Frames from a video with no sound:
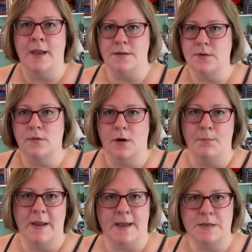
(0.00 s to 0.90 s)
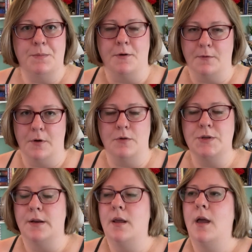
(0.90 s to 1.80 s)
I do on my dashboard for Notion.